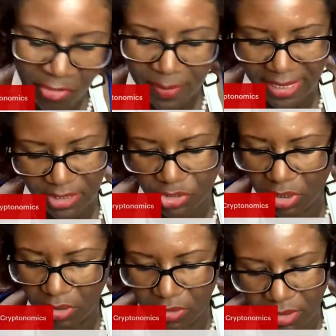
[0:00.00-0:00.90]
Everybody
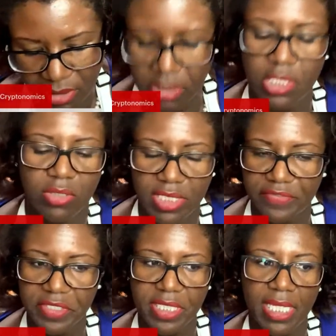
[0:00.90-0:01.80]
struggles, you know,
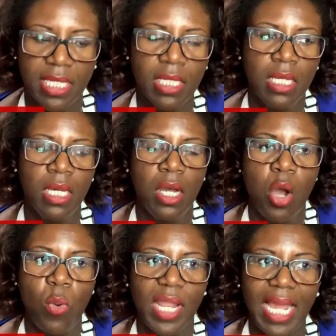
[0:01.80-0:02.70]
differently.
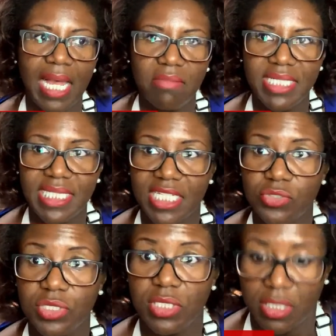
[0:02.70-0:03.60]
When I got my
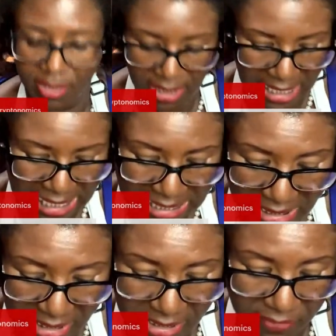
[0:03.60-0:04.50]
test results and I got
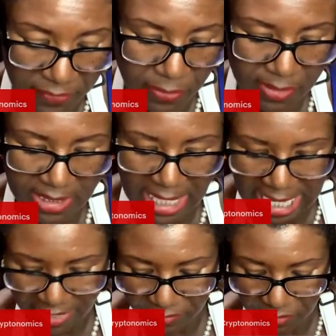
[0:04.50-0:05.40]
the list of foods that I
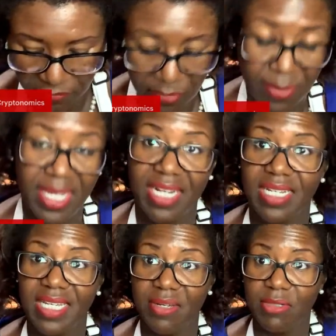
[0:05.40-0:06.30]
had to
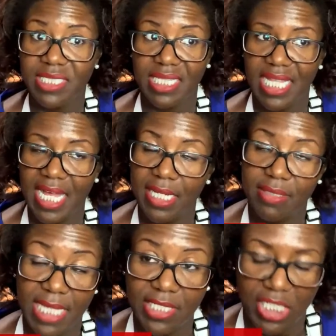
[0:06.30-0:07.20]
avoid, it was a lot.
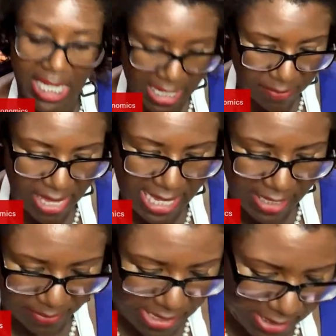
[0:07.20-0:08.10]
I was actually kind of
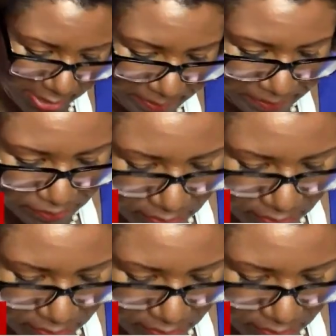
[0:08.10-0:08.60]
mad about it.